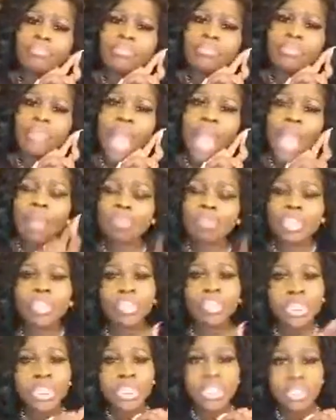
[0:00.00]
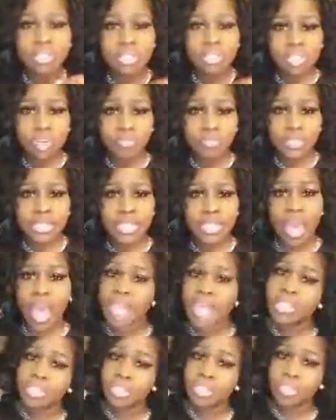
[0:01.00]
I want you to see yourself as God
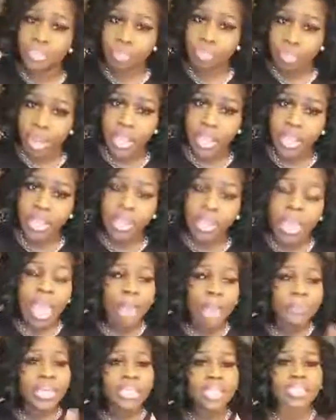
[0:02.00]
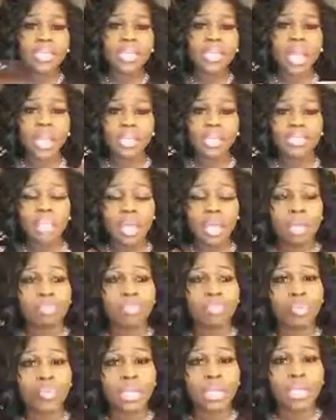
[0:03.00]
sees you, right? Because a lot of times
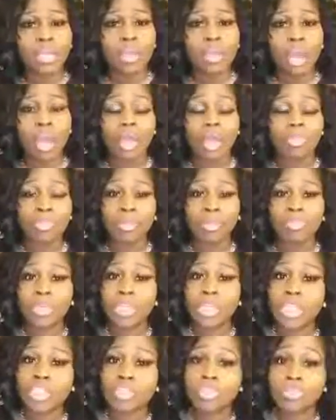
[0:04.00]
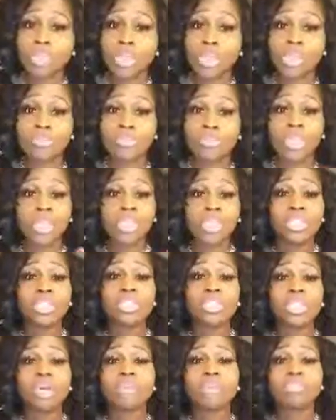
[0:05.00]
we get caught up in religion because religion
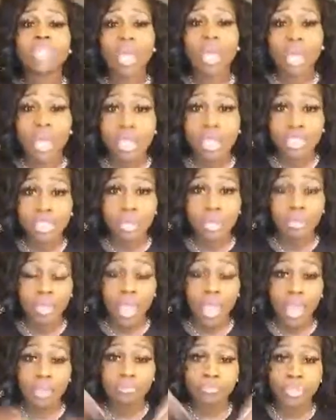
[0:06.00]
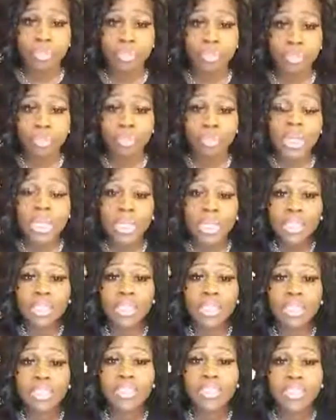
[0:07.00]
tells us that we have to do
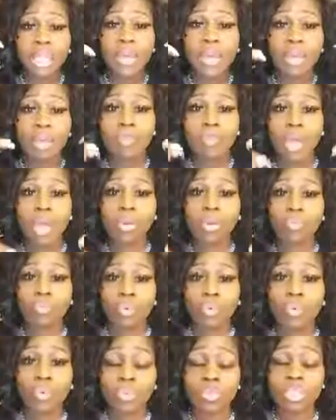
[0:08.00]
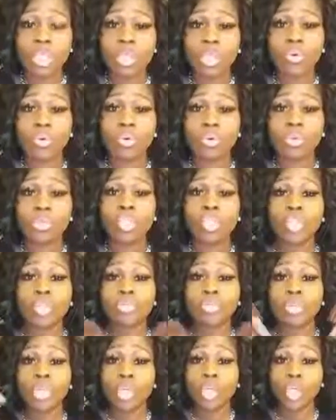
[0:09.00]
these set amount of rules in order to be
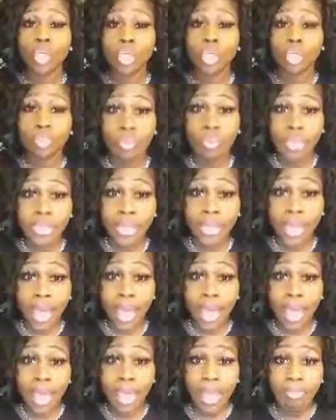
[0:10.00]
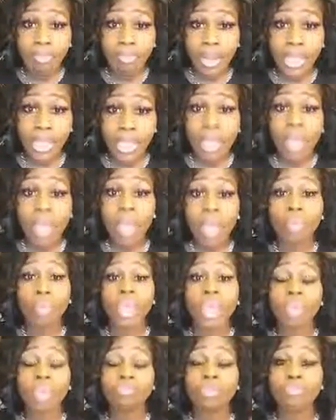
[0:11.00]
good with God, right? We have to
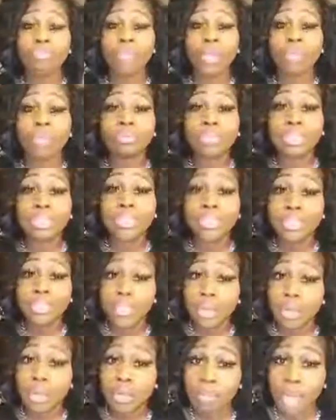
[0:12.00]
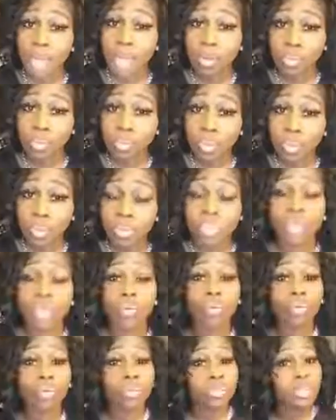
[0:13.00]
follow these set amount of rules in order
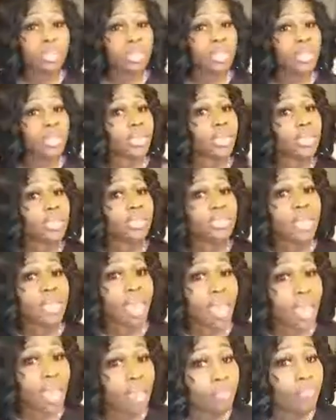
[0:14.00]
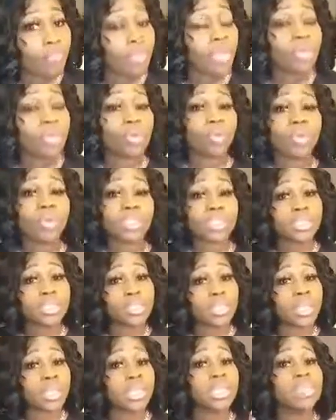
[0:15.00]
to get into heaven or to get
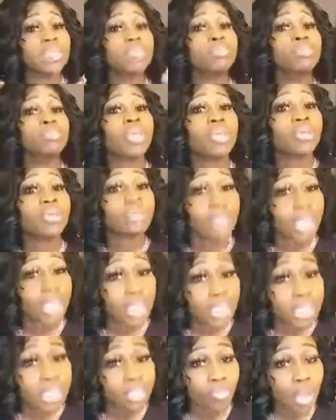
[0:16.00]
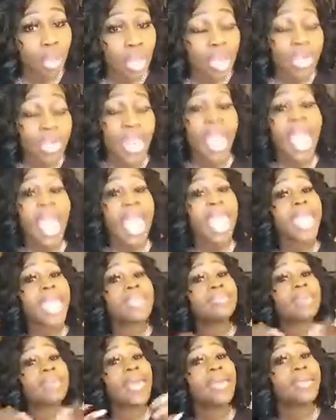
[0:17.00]
into paradise, right? And
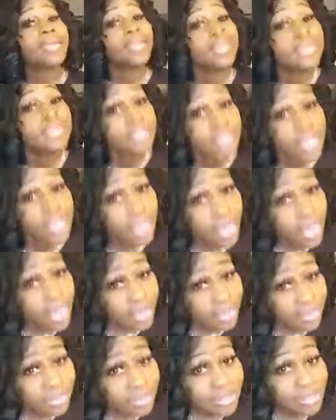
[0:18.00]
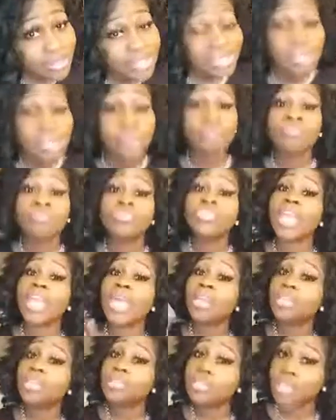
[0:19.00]
that is the case. That is
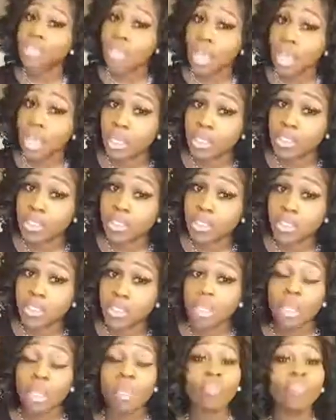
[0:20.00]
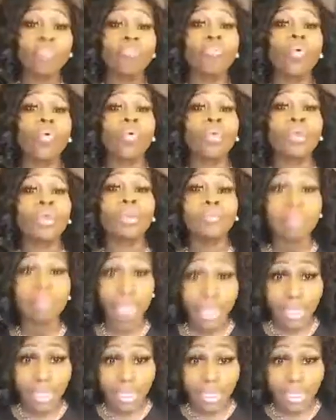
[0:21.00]
the case for
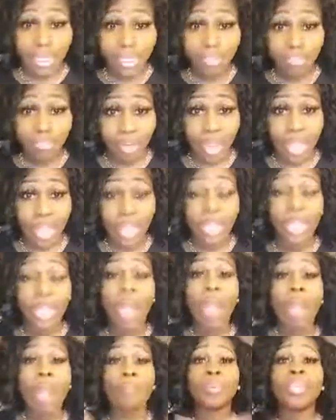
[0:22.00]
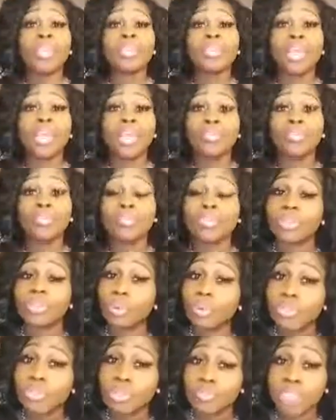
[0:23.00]
many, right? But then for those
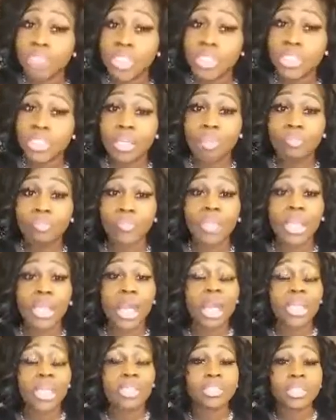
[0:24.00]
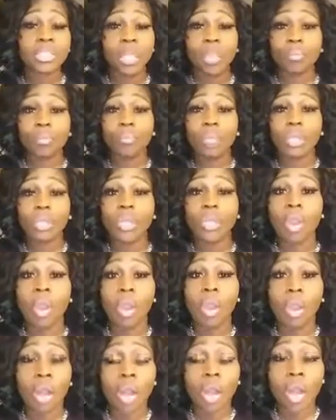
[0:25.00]
of us that realize that we
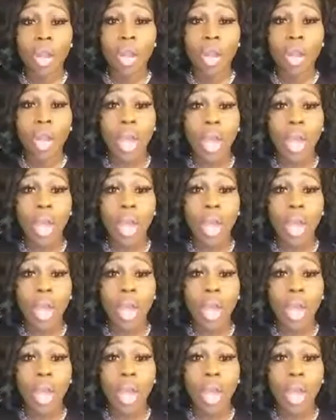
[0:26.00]
are